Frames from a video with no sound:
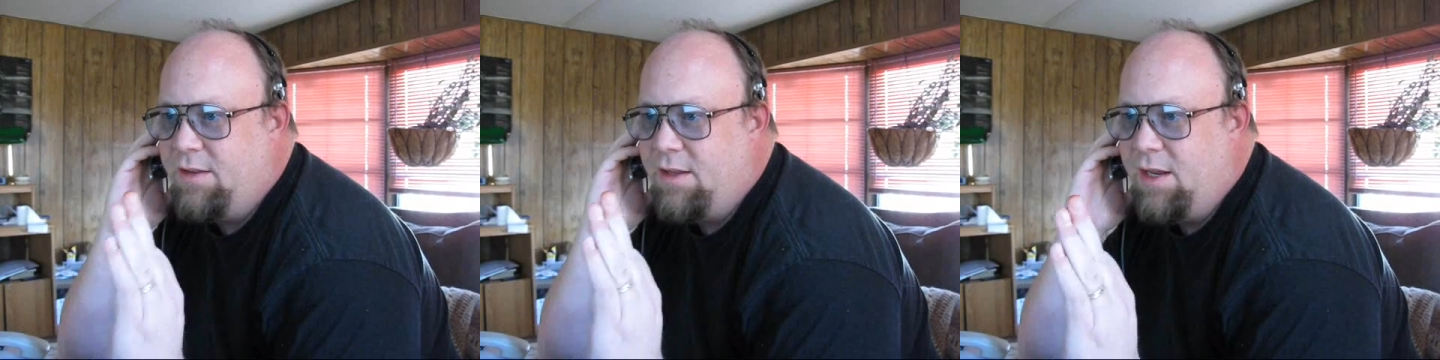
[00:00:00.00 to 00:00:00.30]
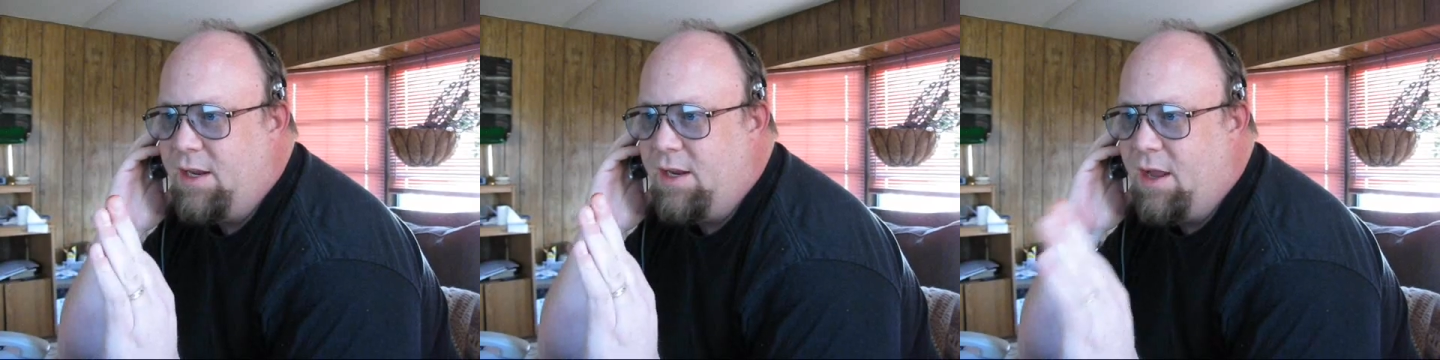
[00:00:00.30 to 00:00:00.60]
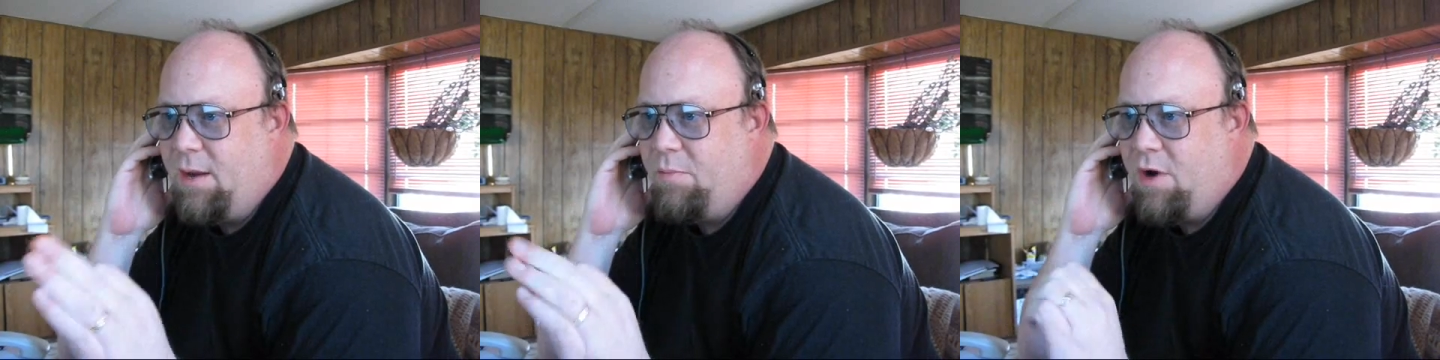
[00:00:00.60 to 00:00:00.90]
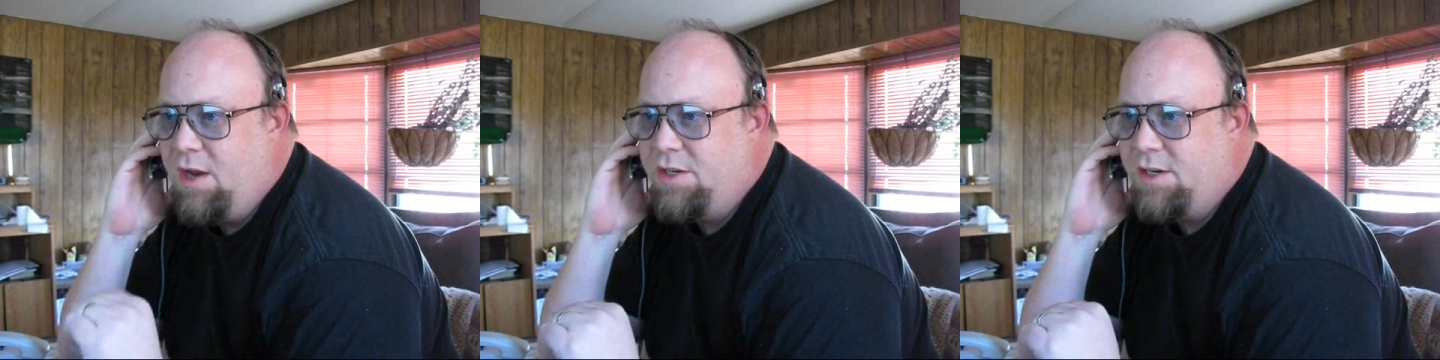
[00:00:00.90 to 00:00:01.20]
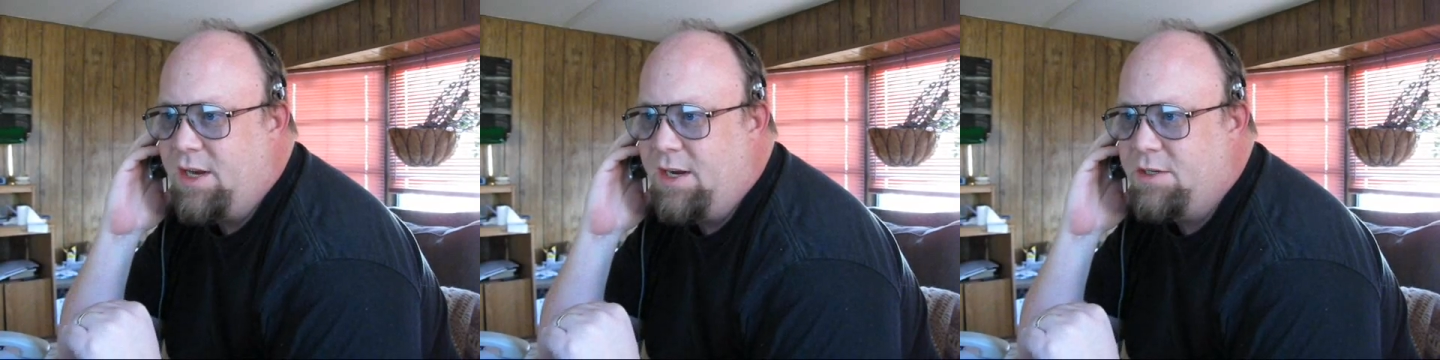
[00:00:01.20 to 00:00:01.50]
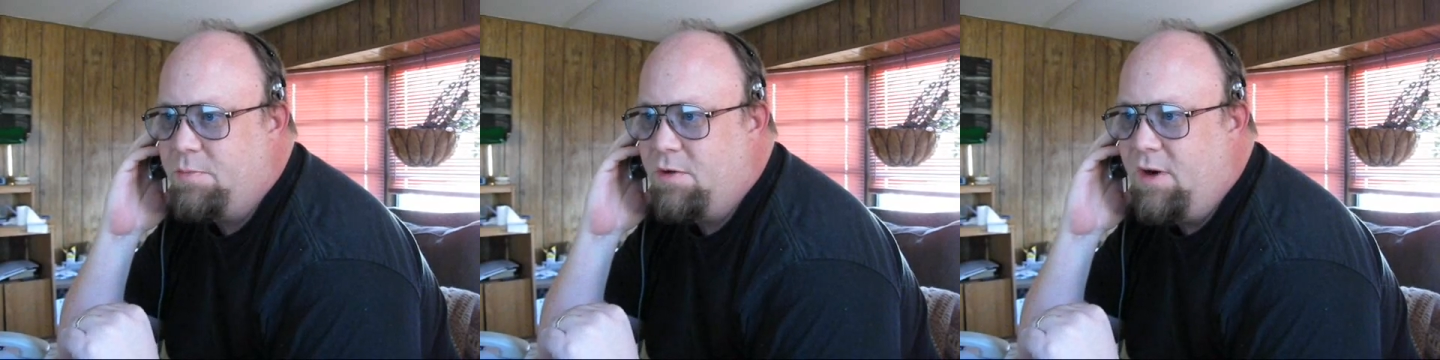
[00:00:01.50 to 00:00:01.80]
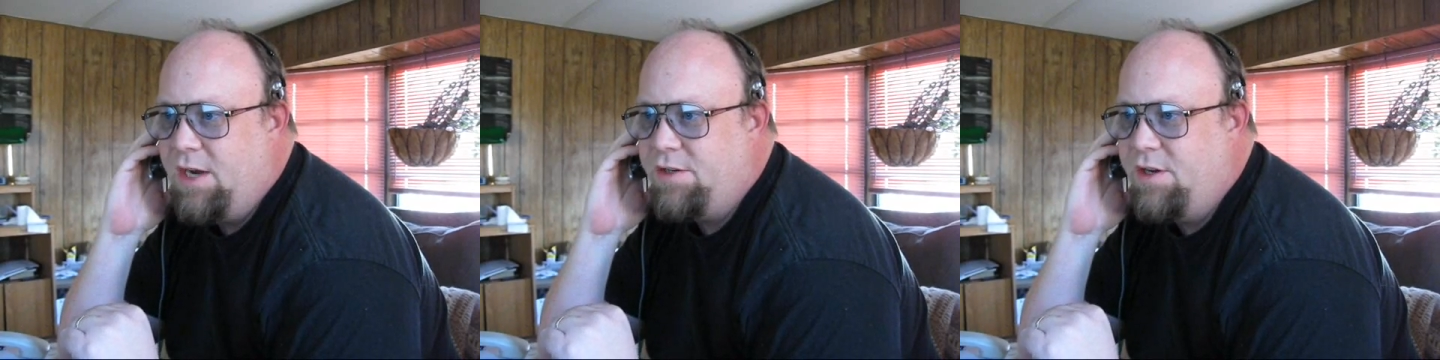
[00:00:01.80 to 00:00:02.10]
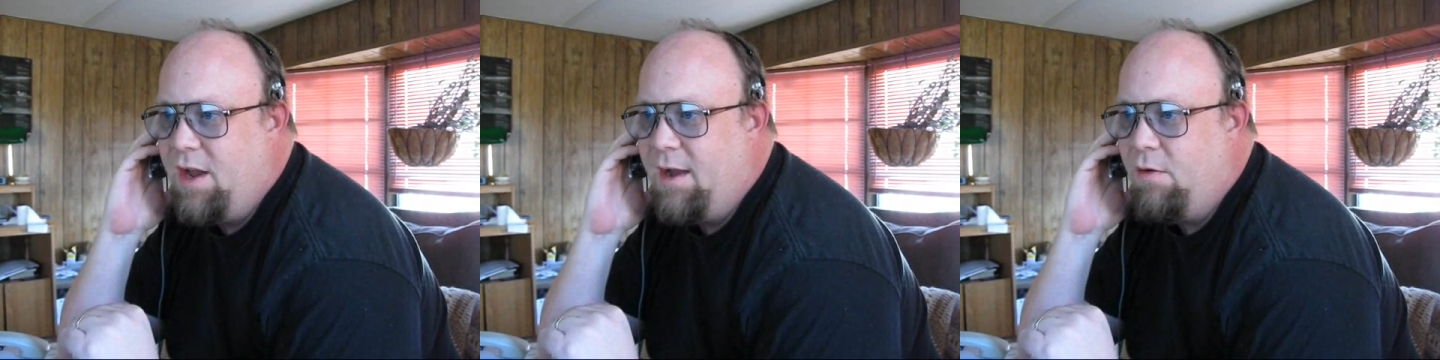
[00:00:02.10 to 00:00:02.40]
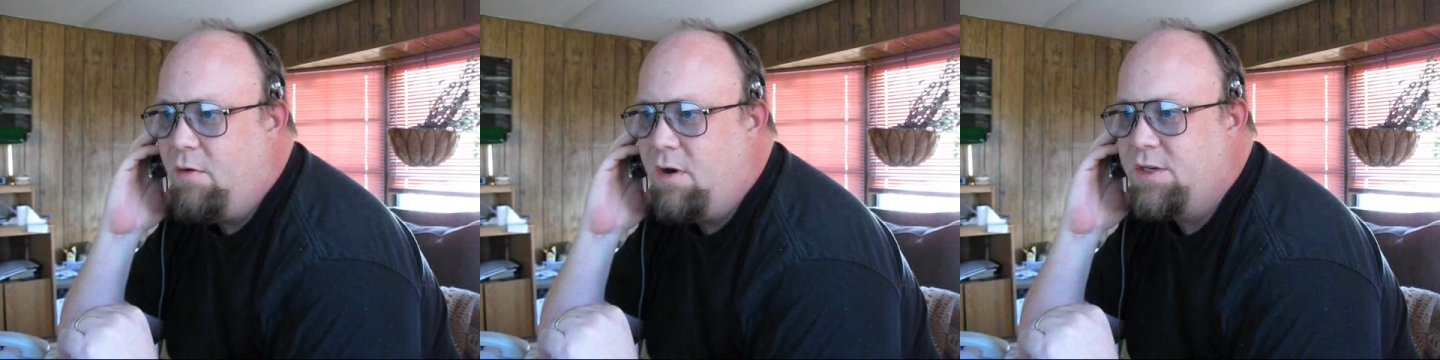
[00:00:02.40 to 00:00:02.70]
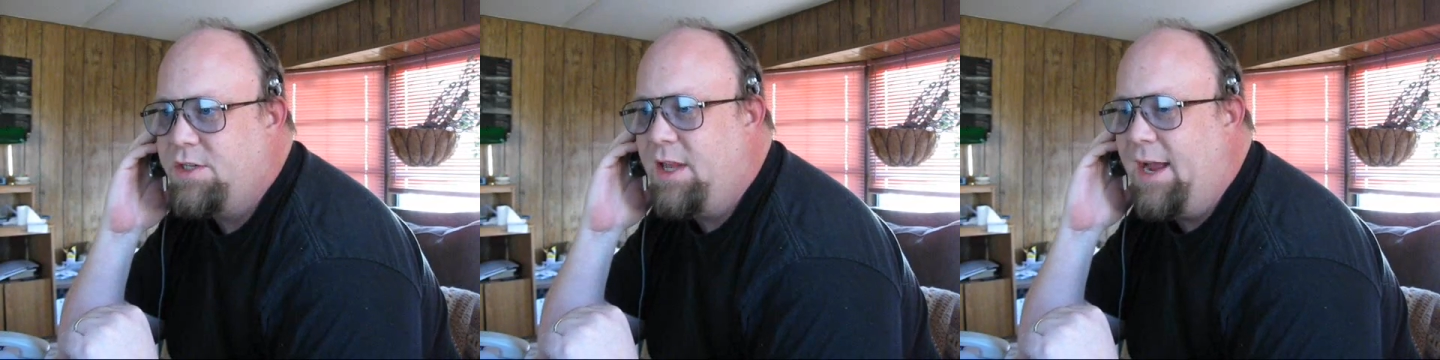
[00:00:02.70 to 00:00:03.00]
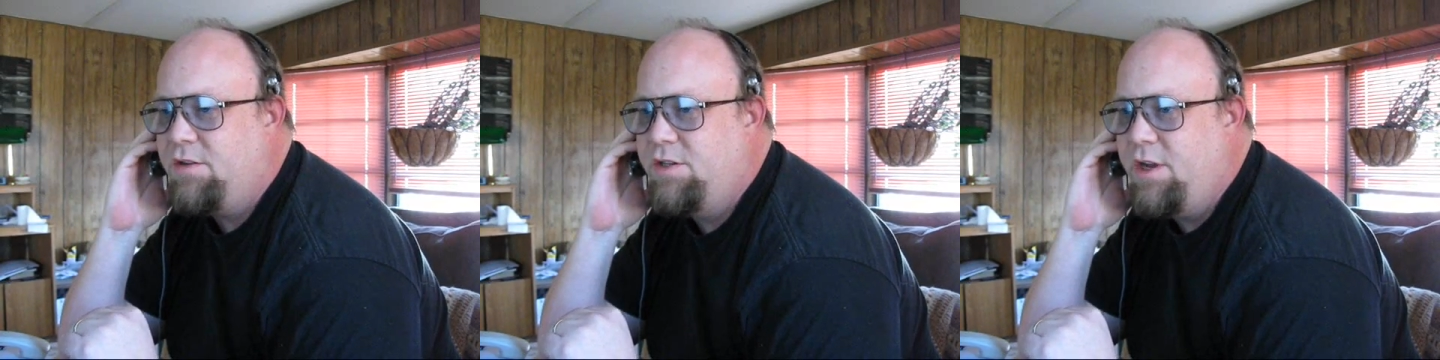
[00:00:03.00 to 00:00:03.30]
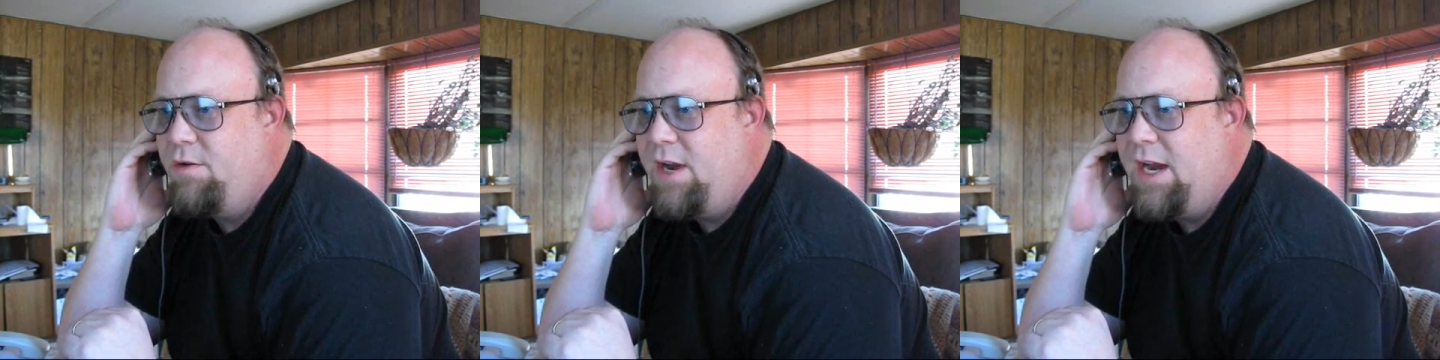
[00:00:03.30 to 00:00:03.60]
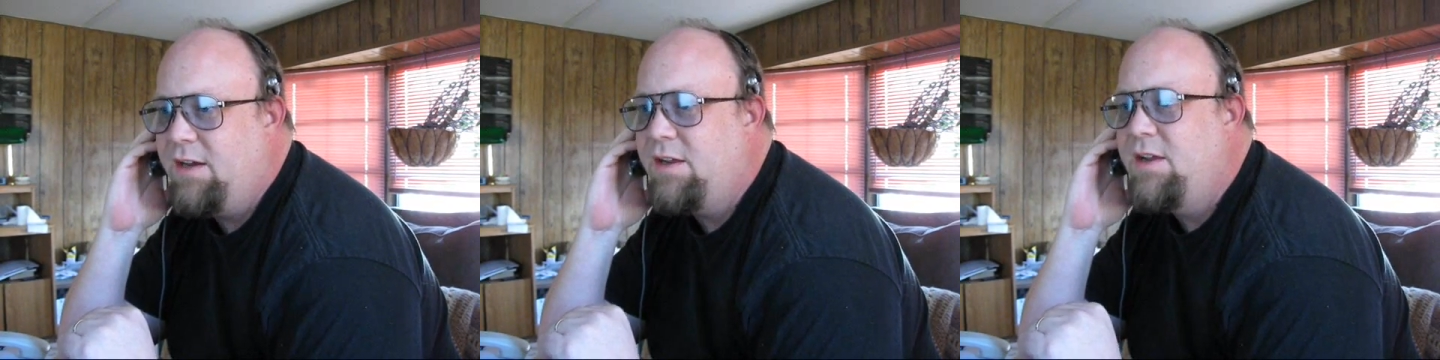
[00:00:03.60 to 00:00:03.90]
the projectexploration.org/donate,